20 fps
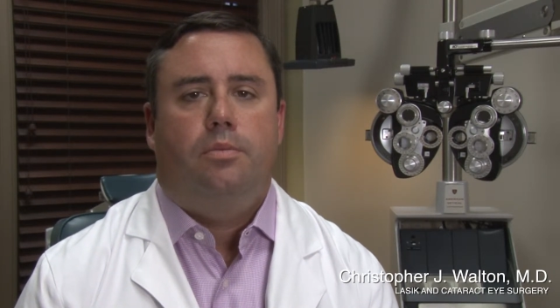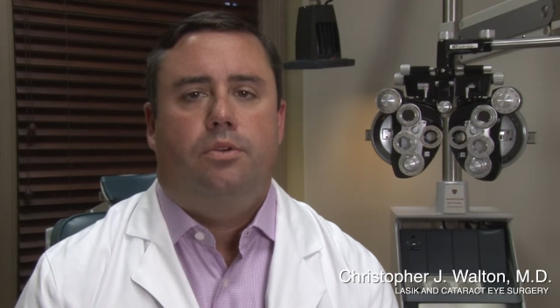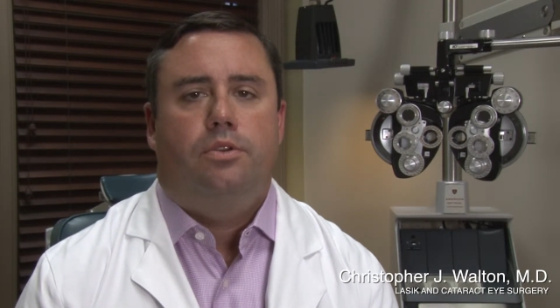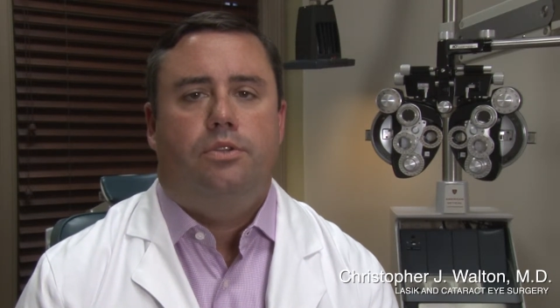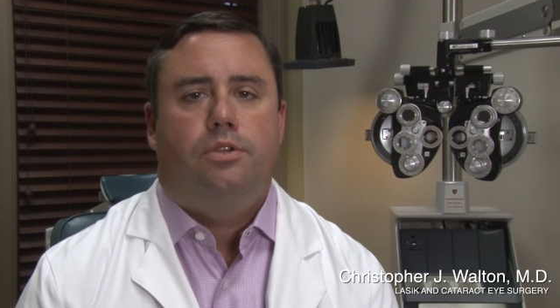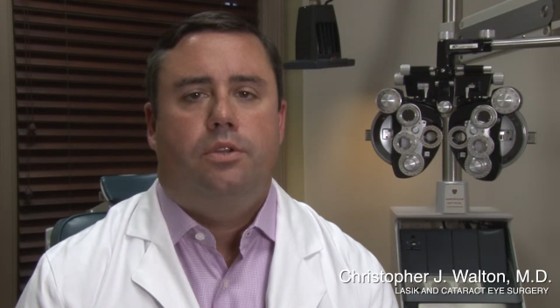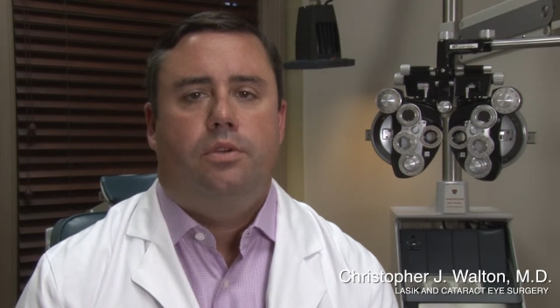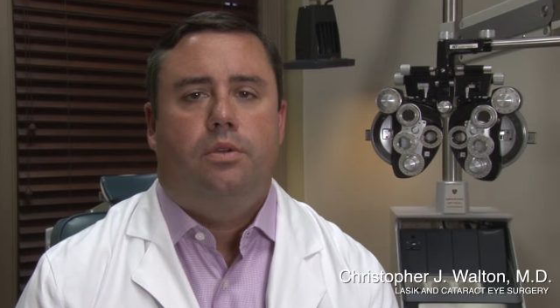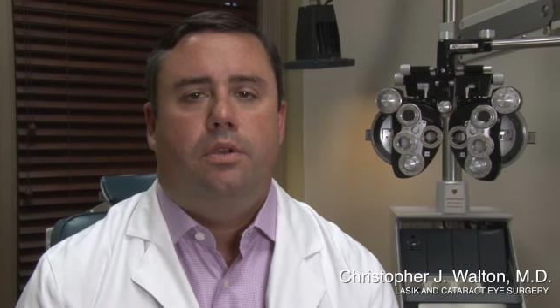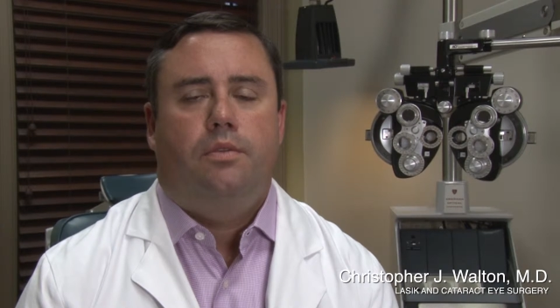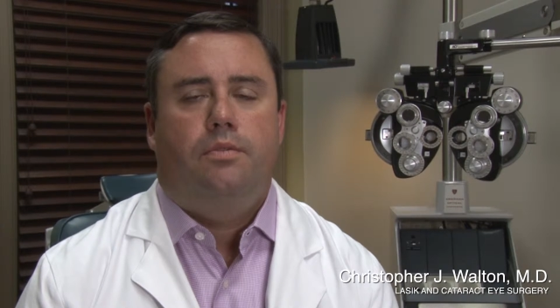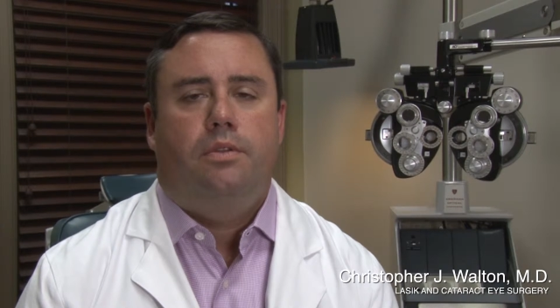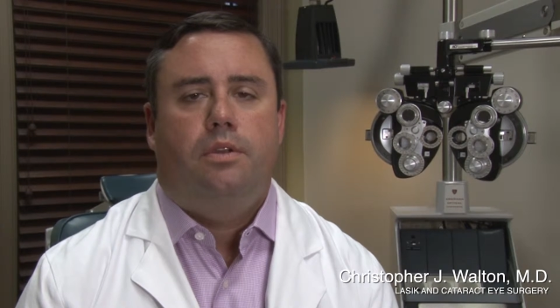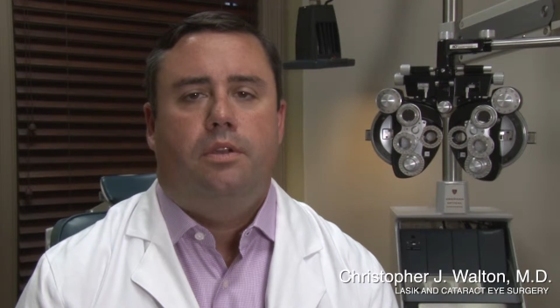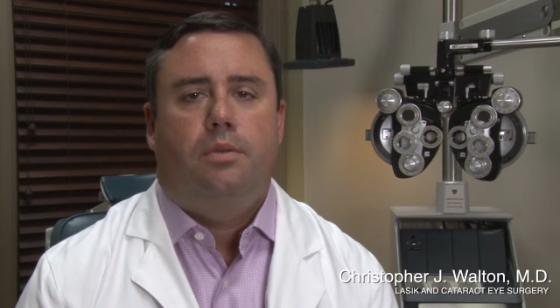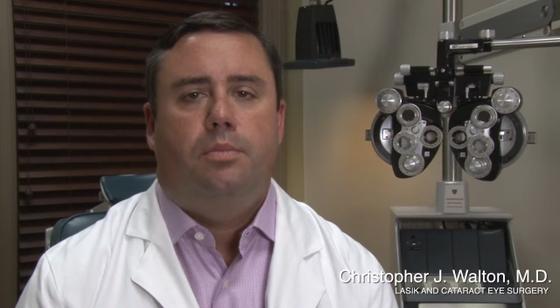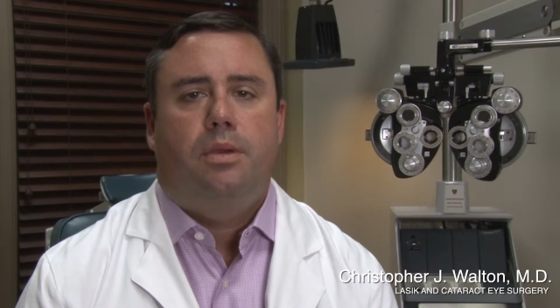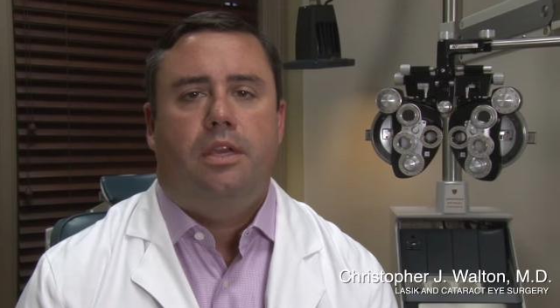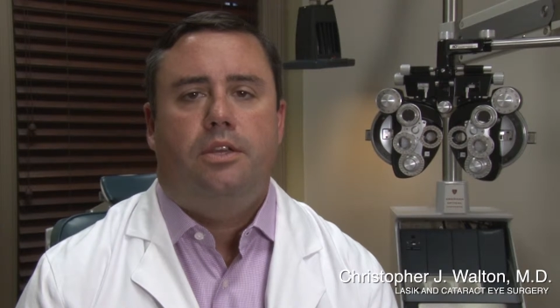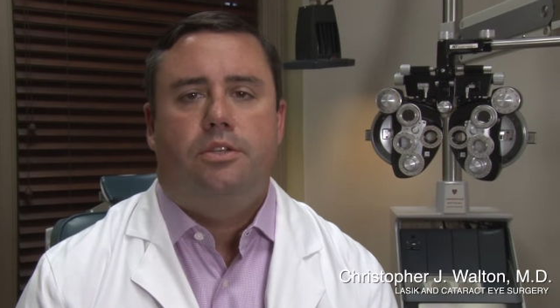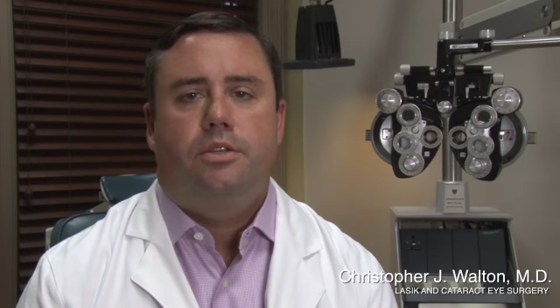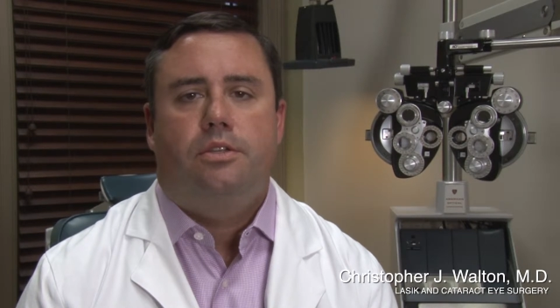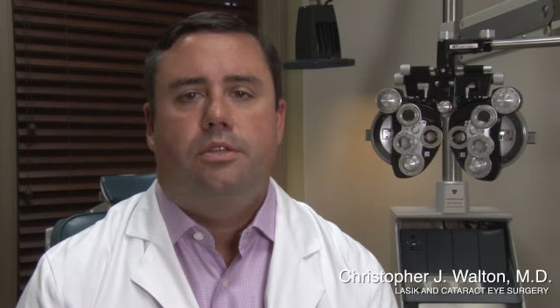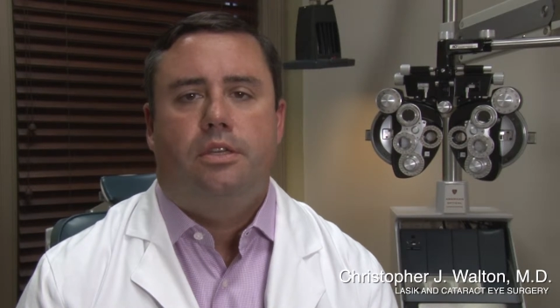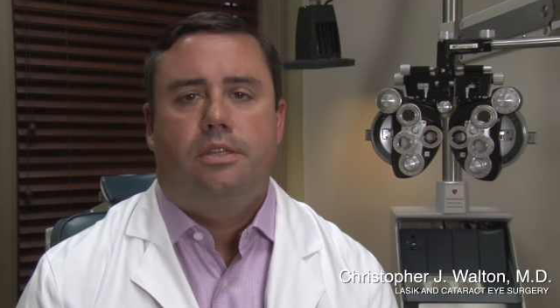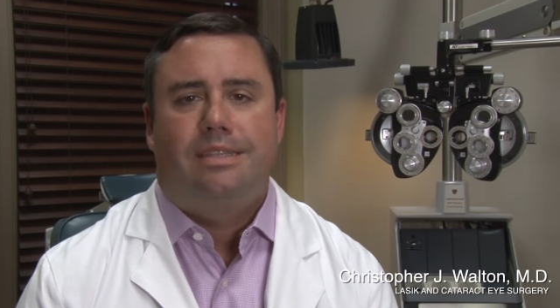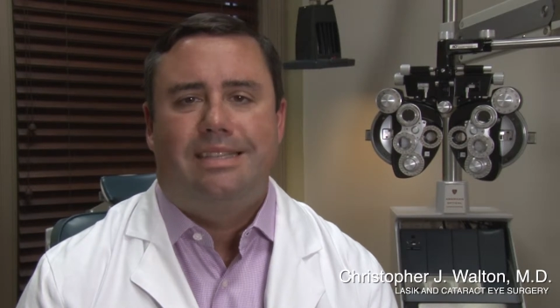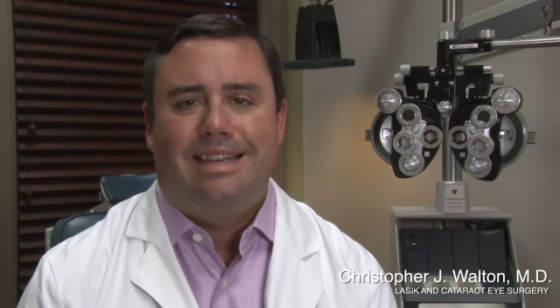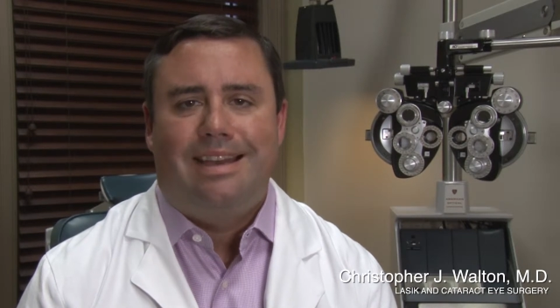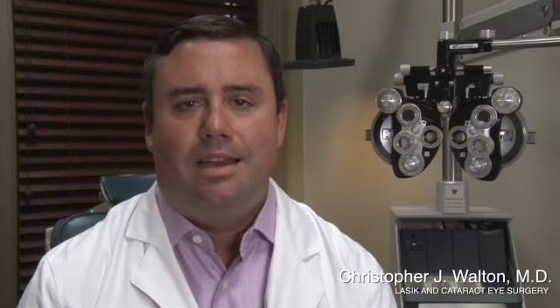pursue if the patient
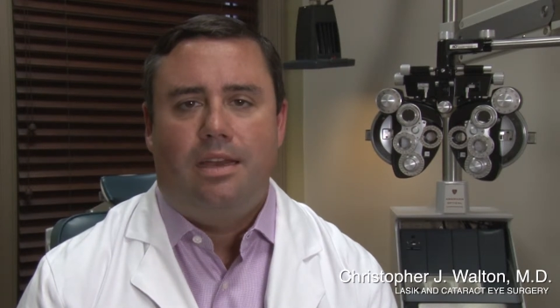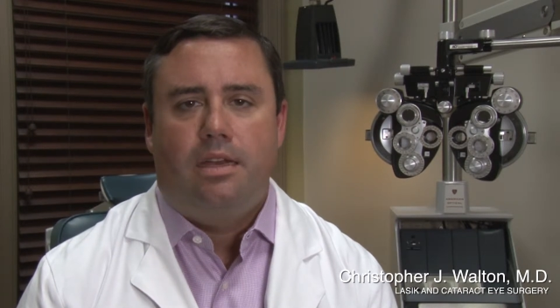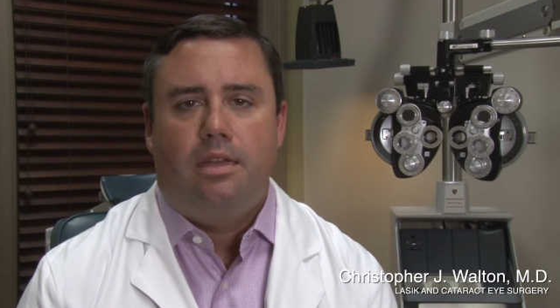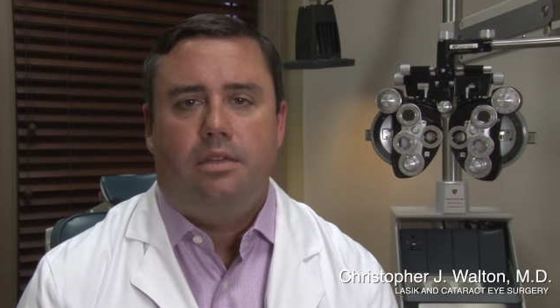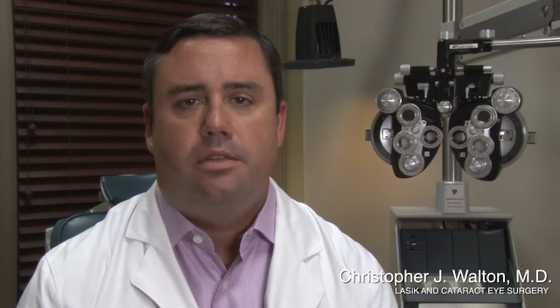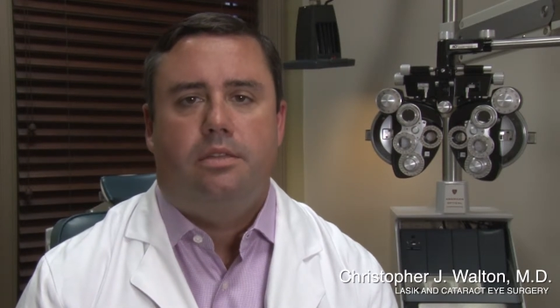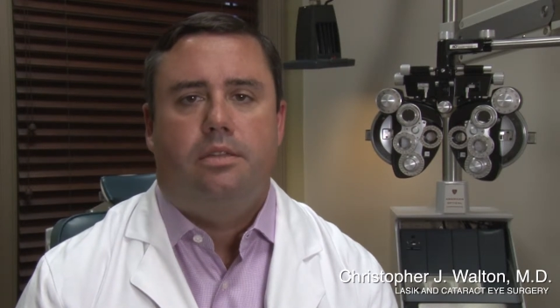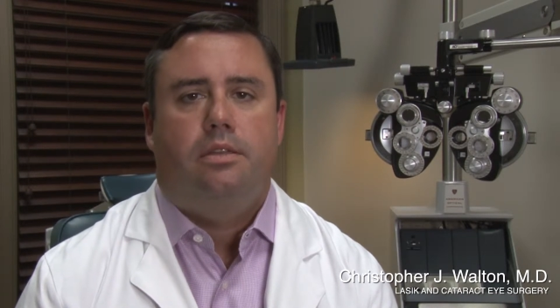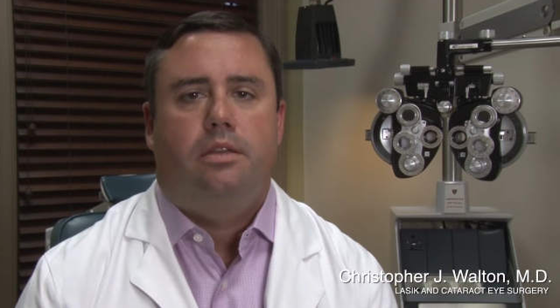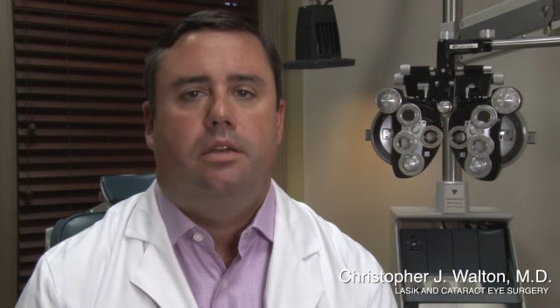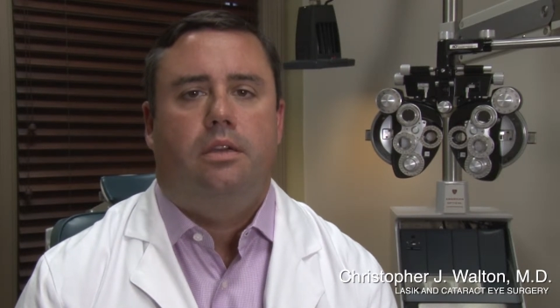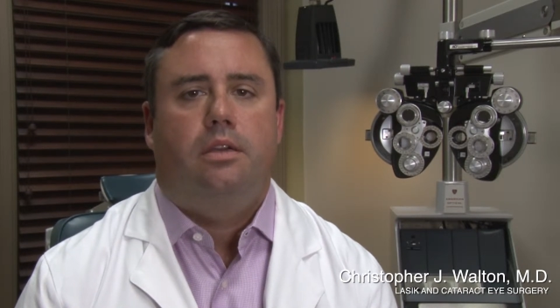does not